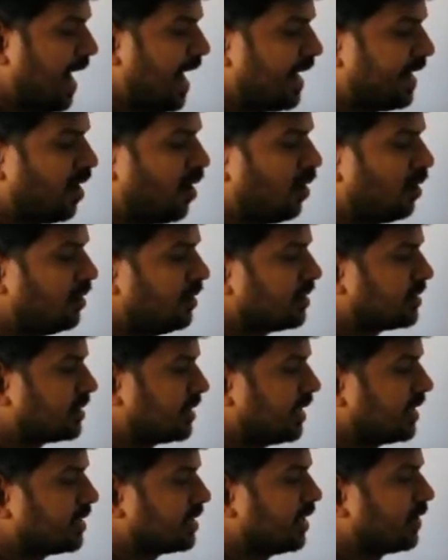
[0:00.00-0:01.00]
add all these
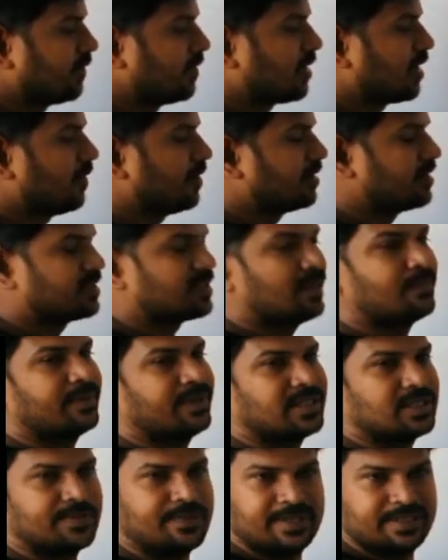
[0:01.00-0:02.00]
sticks, it will cover this
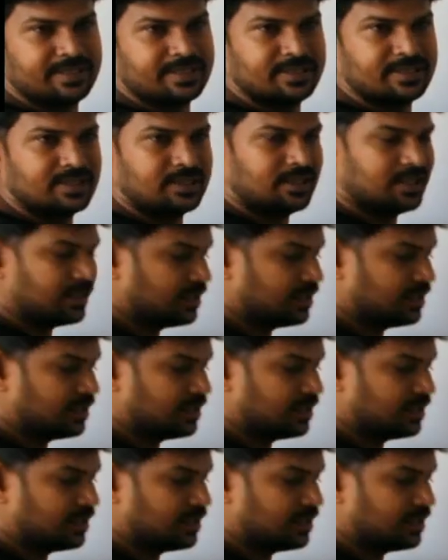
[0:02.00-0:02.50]
complete space.